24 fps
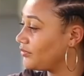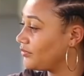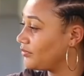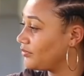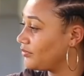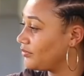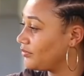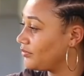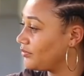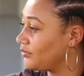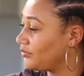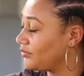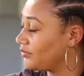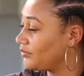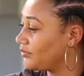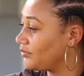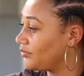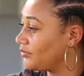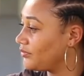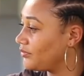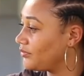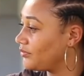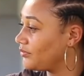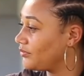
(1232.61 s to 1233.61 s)

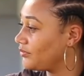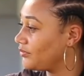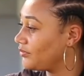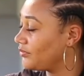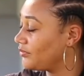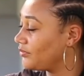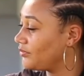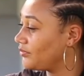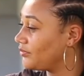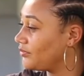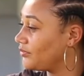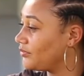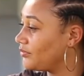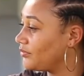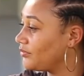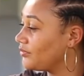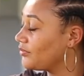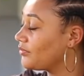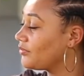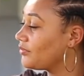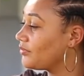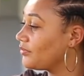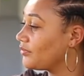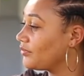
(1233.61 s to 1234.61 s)

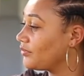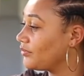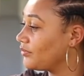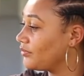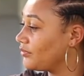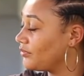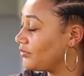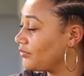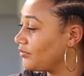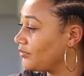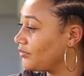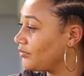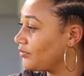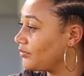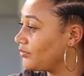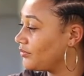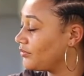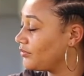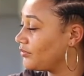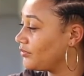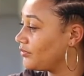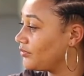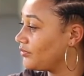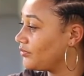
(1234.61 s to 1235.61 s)

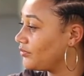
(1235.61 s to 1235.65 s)
The person shown says nothing.